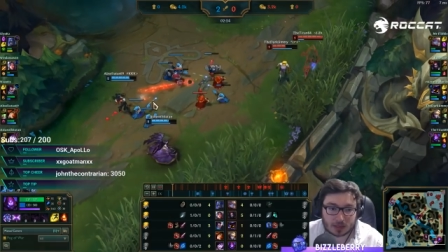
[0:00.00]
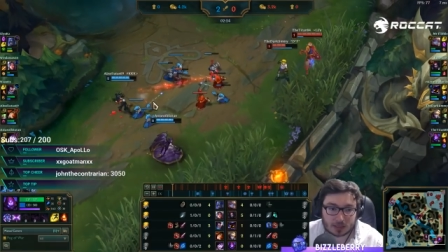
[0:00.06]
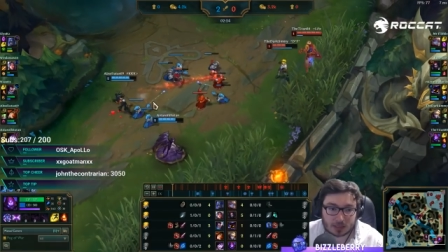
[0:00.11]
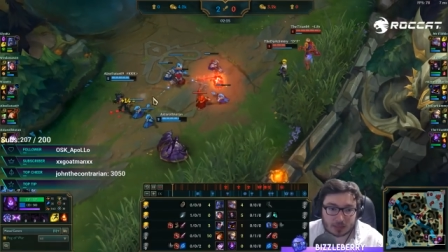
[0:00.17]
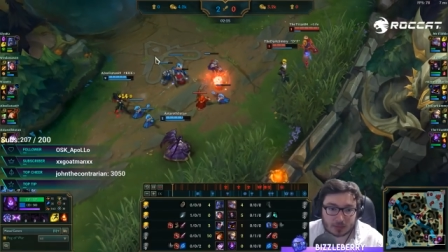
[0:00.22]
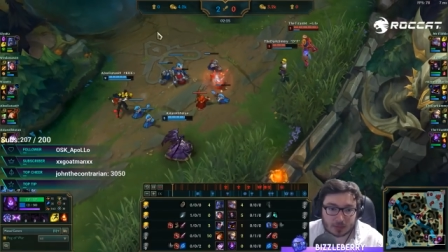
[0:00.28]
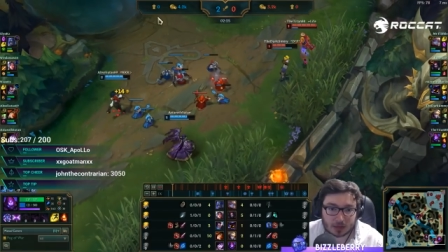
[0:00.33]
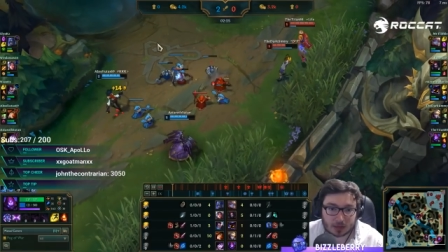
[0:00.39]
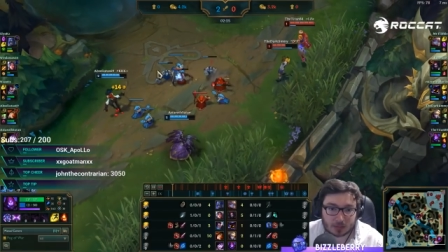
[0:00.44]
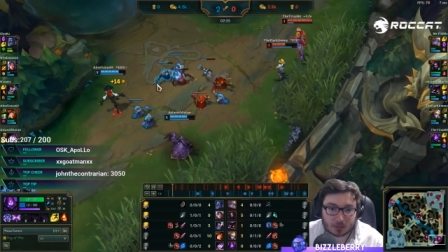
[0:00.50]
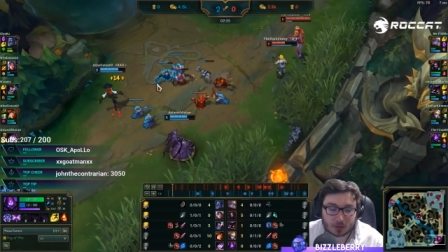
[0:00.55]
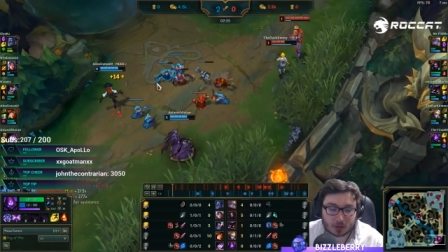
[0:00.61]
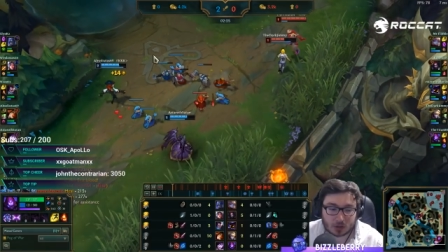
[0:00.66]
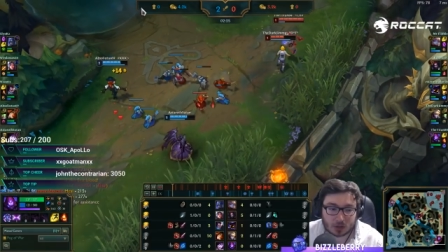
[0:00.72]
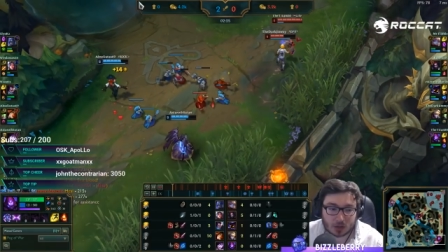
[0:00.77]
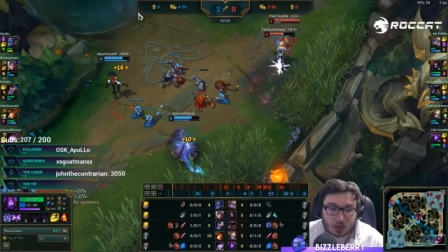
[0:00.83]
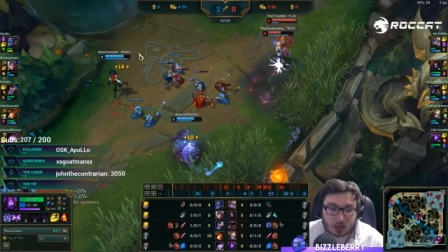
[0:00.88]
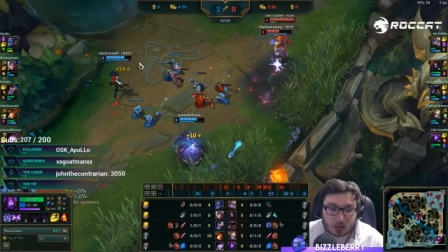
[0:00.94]
80 mana
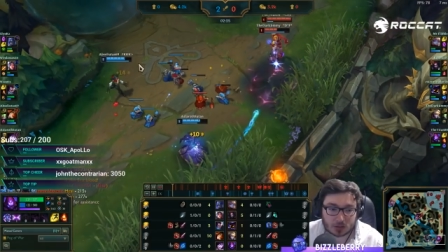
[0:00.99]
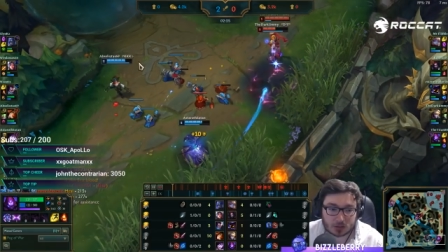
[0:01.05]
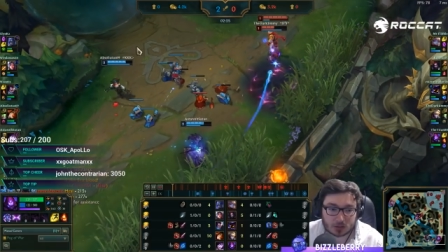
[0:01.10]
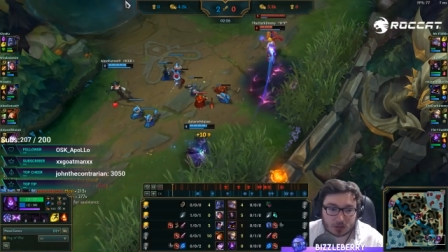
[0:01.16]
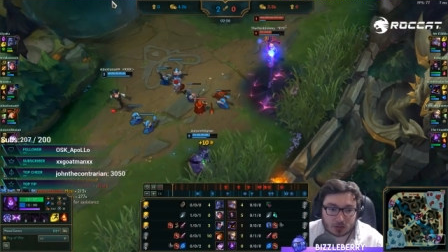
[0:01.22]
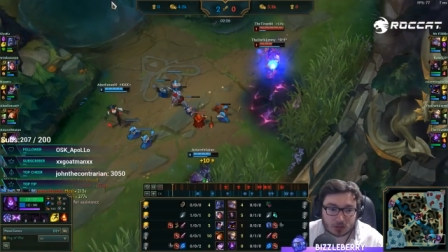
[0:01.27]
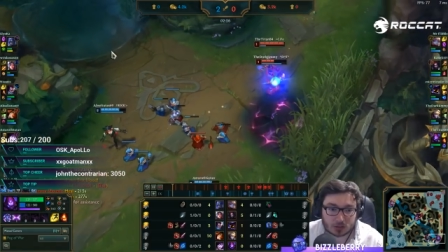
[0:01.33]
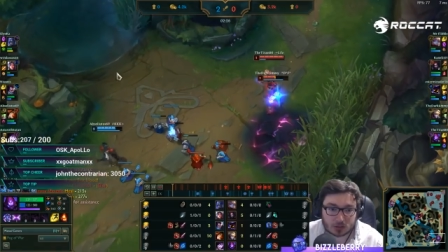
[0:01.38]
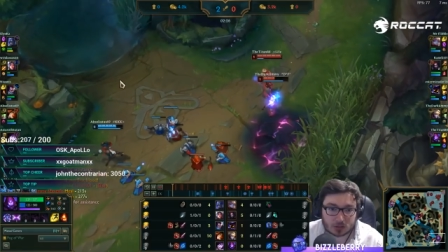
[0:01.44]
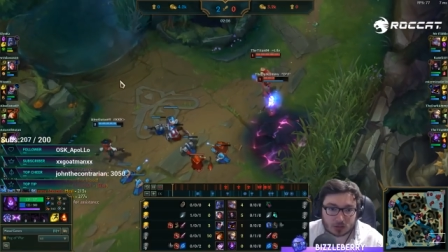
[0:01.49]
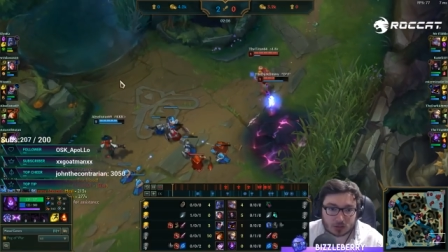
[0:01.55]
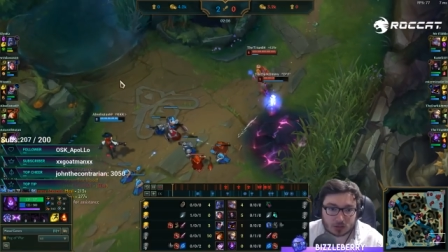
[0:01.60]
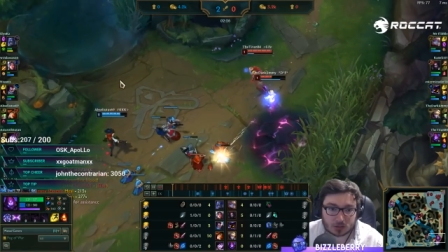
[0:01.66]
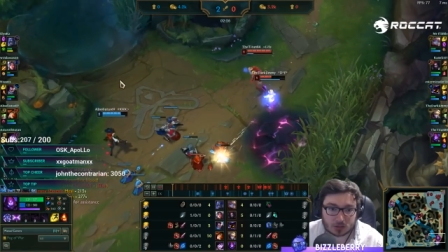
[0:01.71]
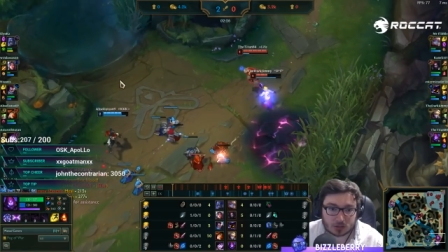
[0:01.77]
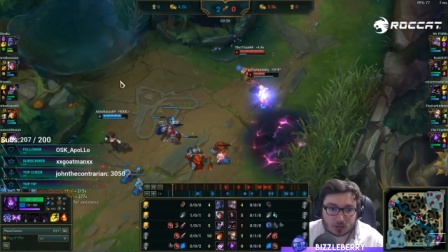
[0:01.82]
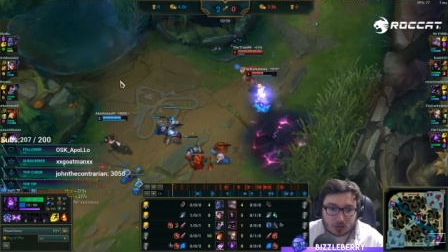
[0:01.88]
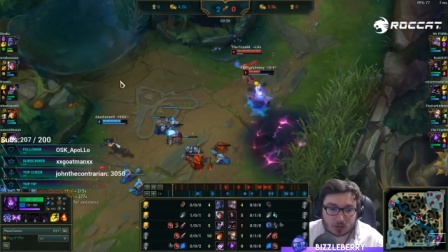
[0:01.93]
per cast.
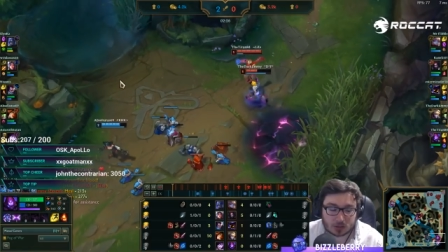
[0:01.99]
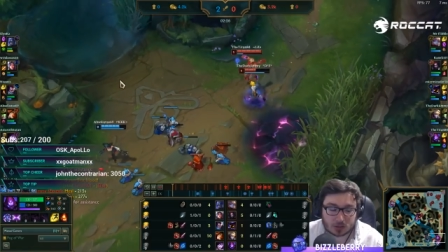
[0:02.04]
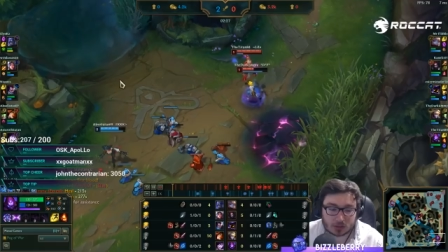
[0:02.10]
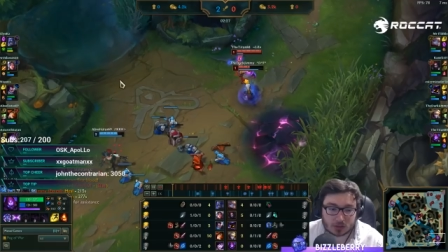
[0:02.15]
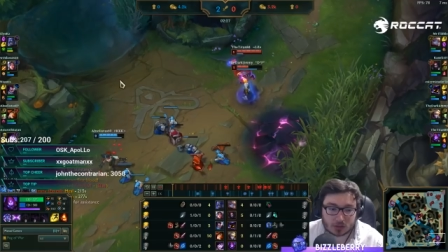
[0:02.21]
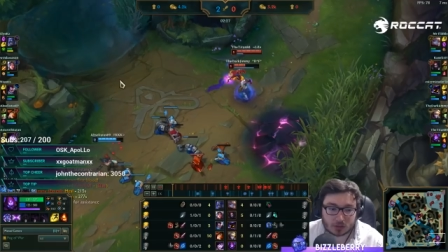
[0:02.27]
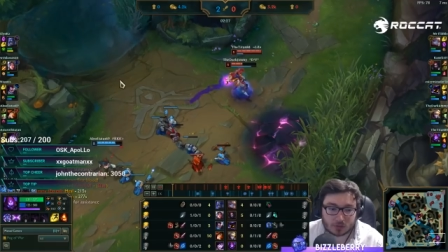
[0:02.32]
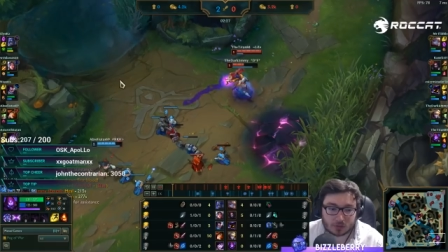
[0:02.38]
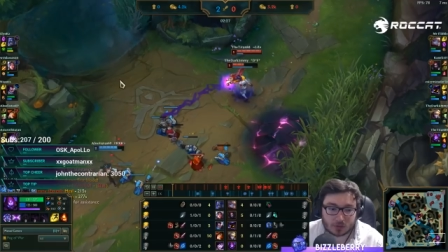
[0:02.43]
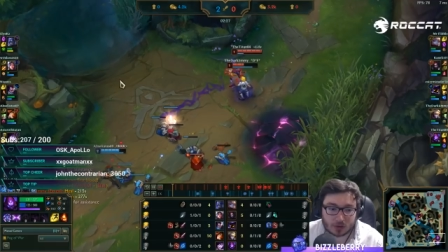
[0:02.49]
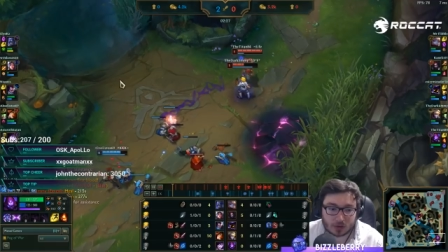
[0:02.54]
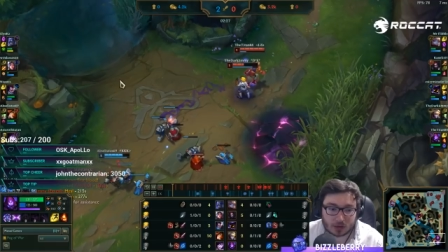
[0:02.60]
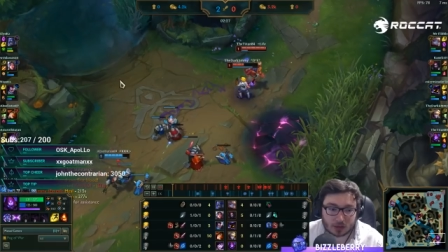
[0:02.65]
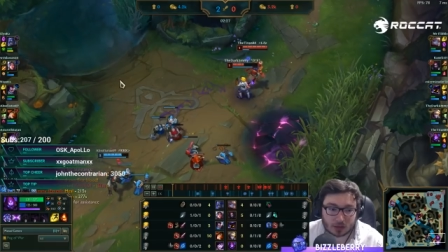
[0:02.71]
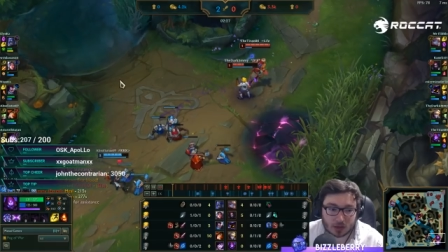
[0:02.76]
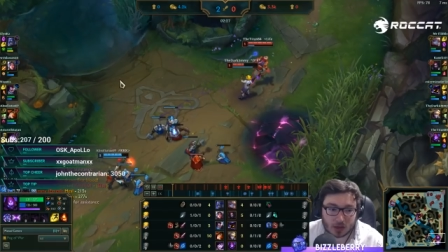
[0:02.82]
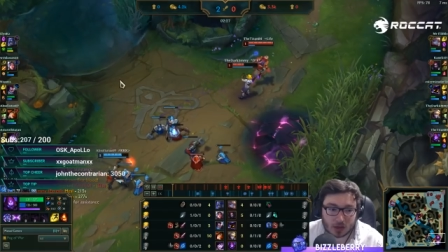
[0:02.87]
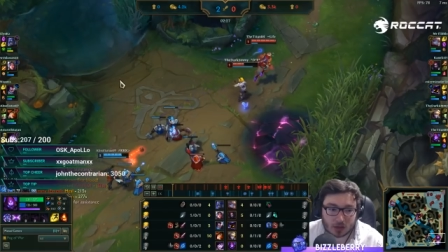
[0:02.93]
That's not a
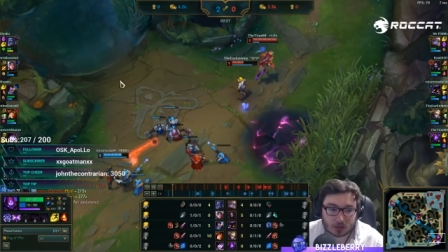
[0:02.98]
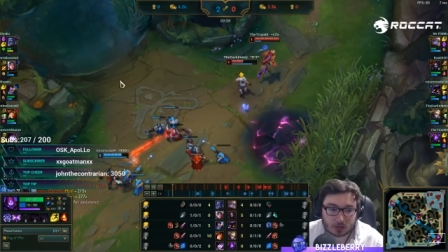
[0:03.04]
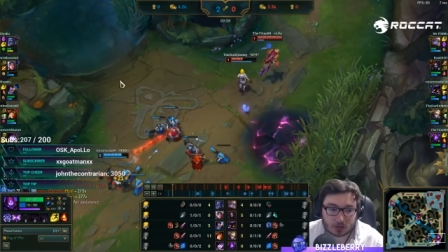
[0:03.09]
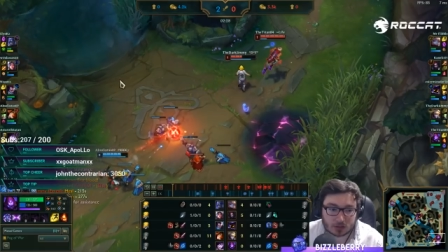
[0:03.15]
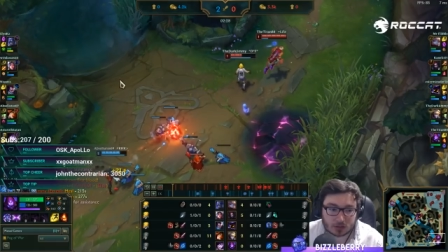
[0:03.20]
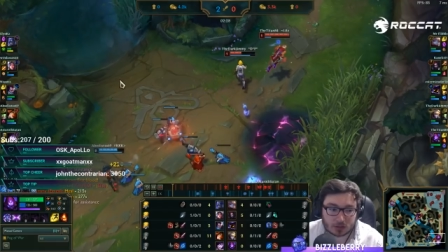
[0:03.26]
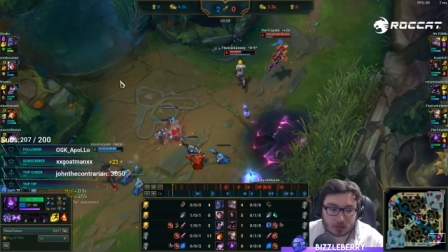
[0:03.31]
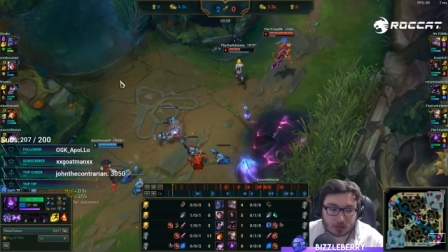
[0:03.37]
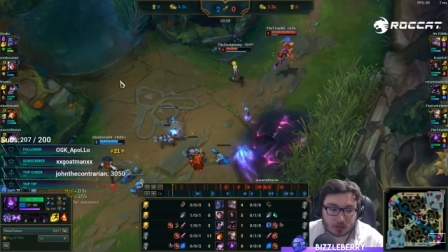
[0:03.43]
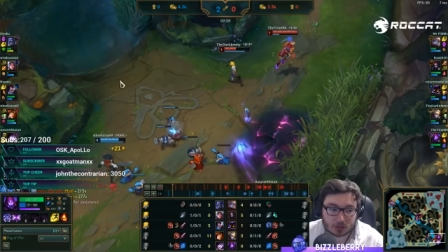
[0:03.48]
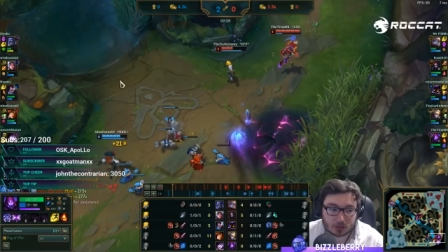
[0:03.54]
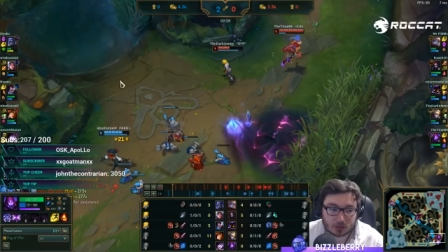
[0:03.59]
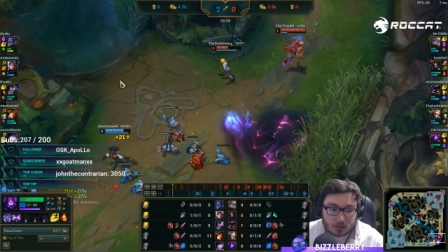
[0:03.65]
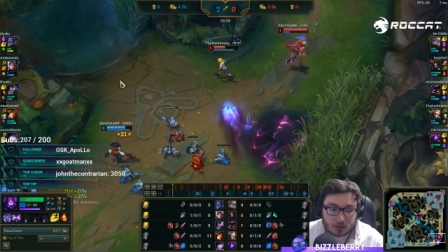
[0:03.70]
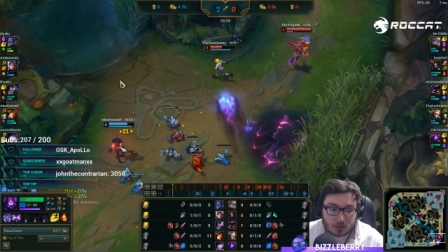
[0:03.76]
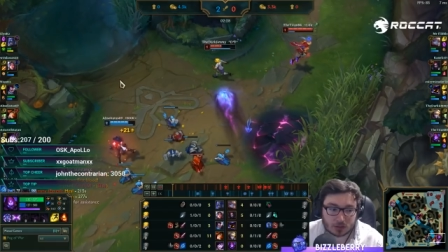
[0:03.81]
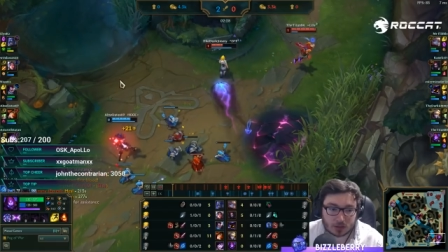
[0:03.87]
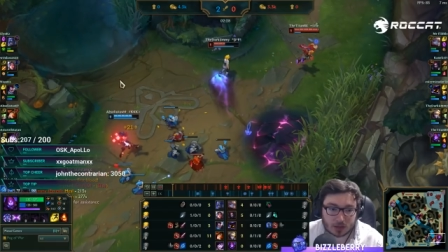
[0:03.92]
friendly cast
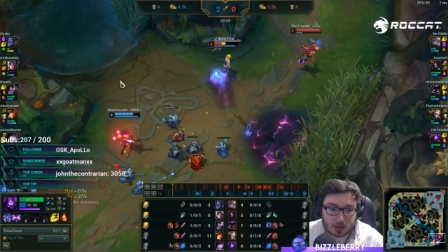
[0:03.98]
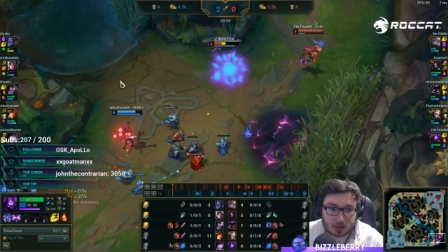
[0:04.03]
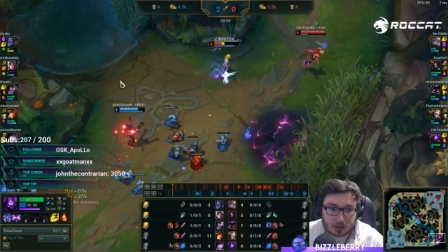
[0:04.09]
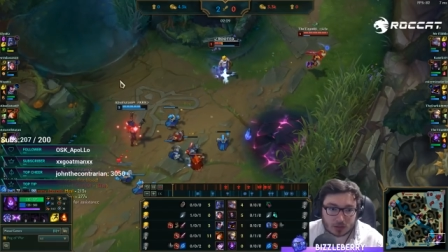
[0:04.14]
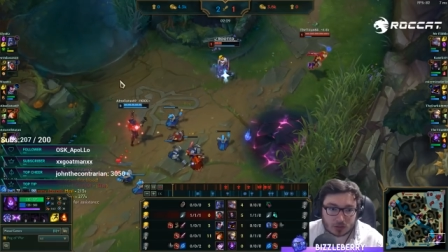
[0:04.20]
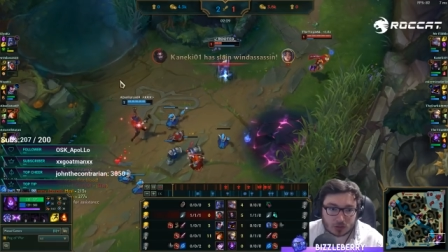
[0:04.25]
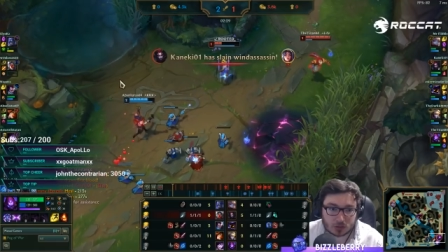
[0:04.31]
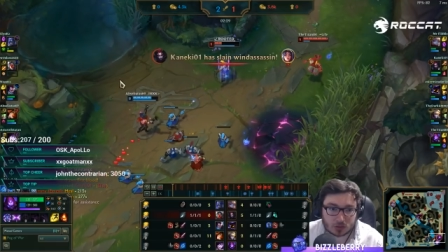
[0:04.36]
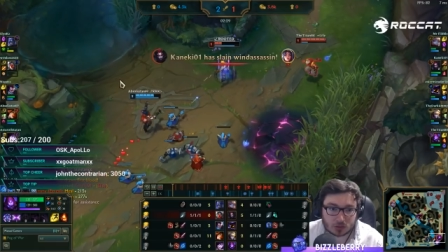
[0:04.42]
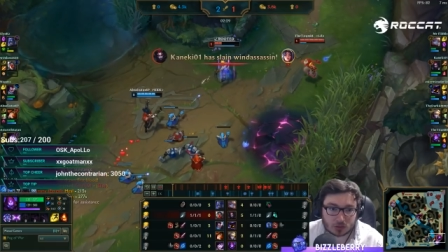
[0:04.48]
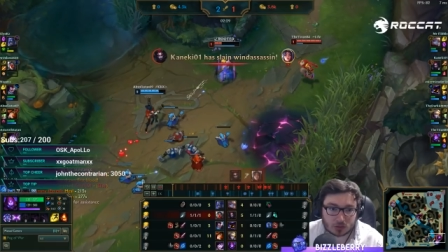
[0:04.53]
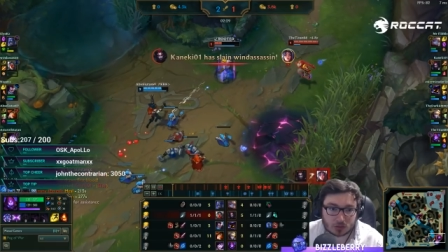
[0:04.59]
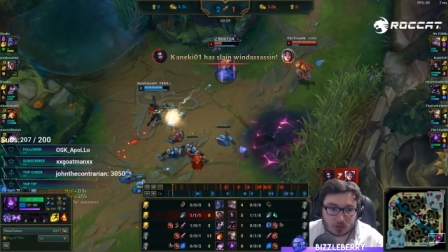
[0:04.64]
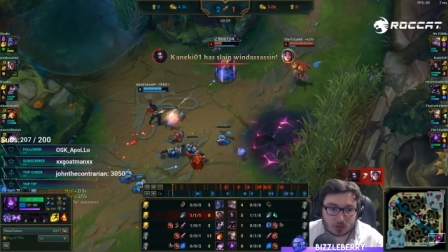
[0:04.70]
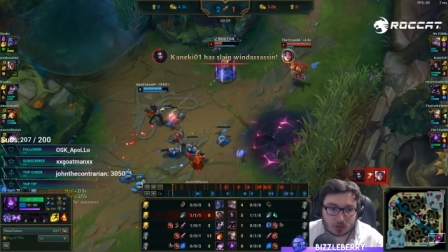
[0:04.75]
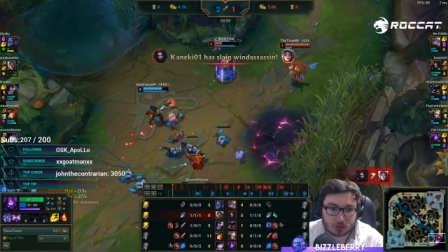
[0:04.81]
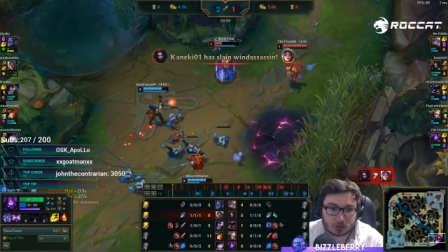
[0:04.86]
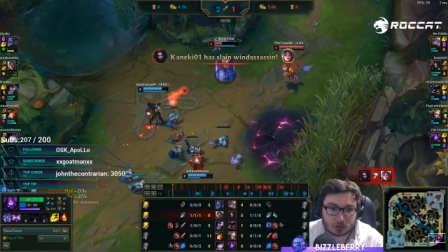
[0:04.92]
at all.
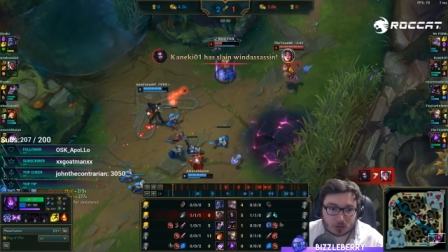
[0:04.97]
